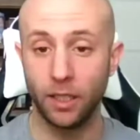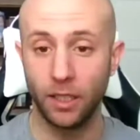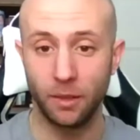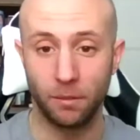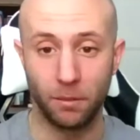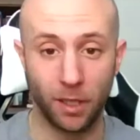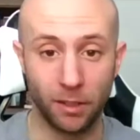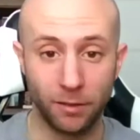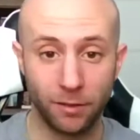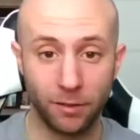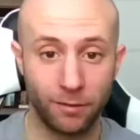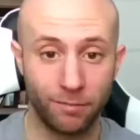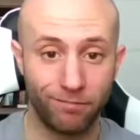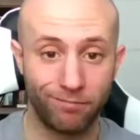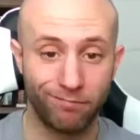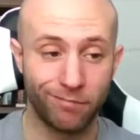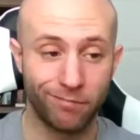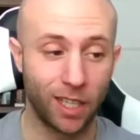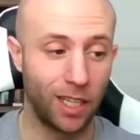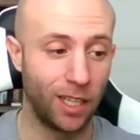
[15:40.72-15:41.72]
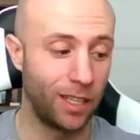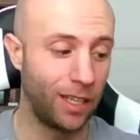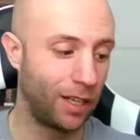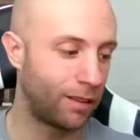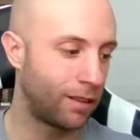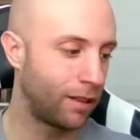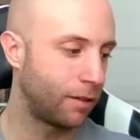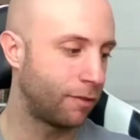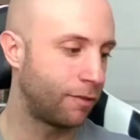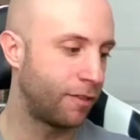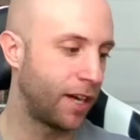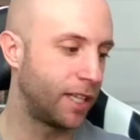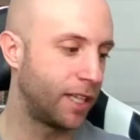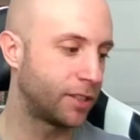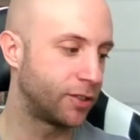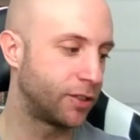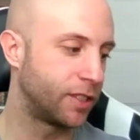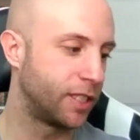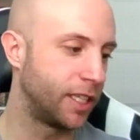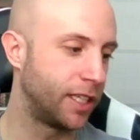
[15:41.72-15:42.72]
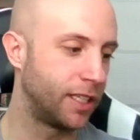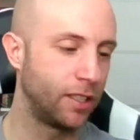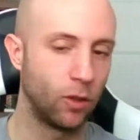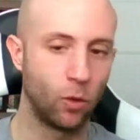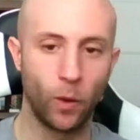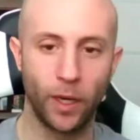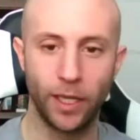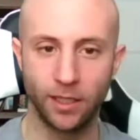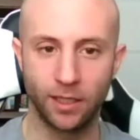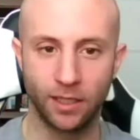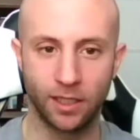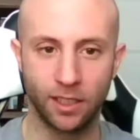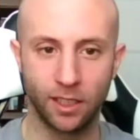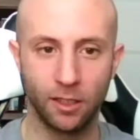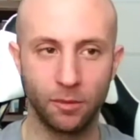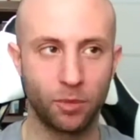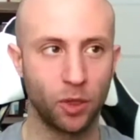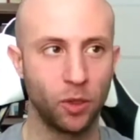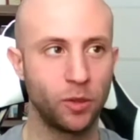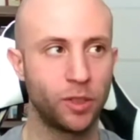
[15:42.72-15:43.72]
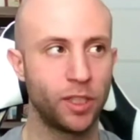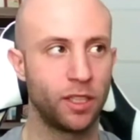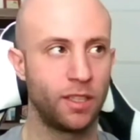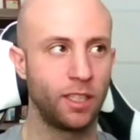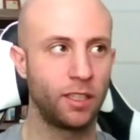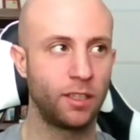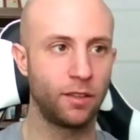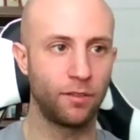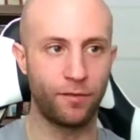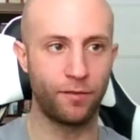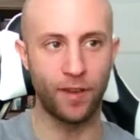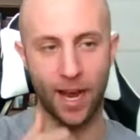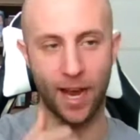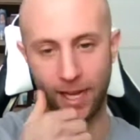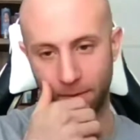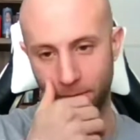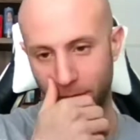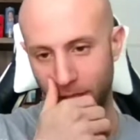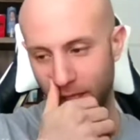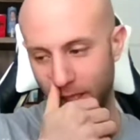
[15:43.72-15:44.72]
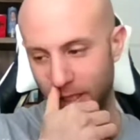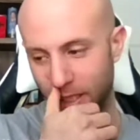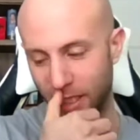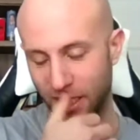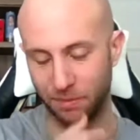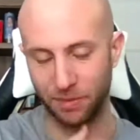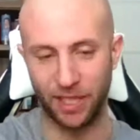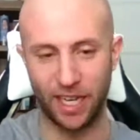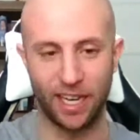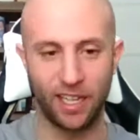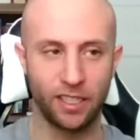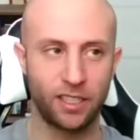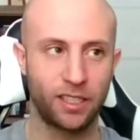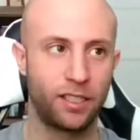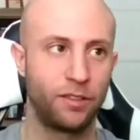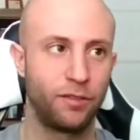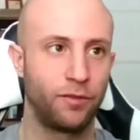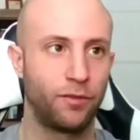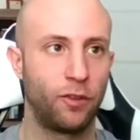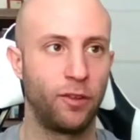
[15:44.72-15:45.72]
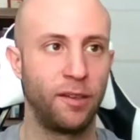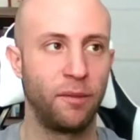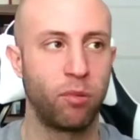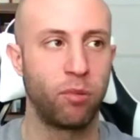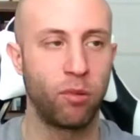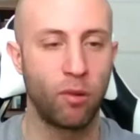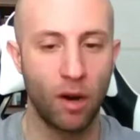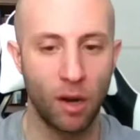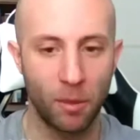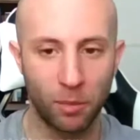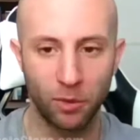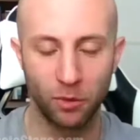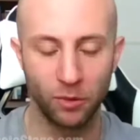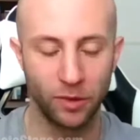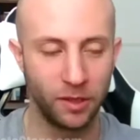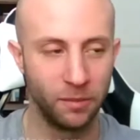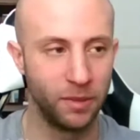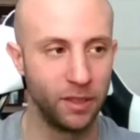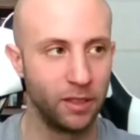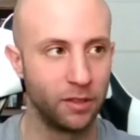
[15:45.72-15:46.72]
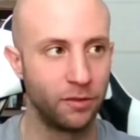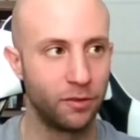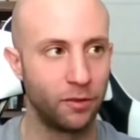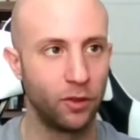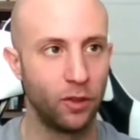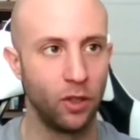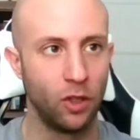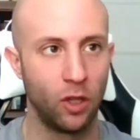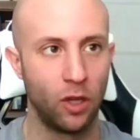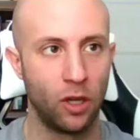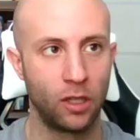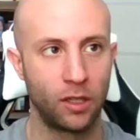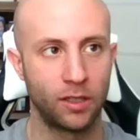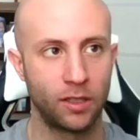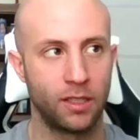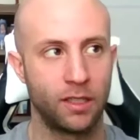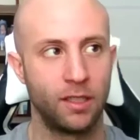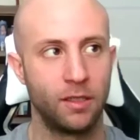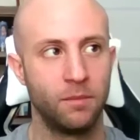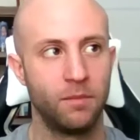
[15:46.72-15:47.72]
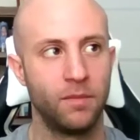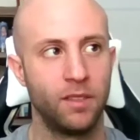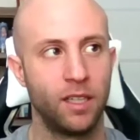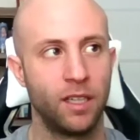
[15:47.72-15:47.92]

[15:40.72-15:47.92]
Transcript: of the above. And I think fans are taking a wait and see approach. I think the fan base has been asking for a proper rebuild for a long time.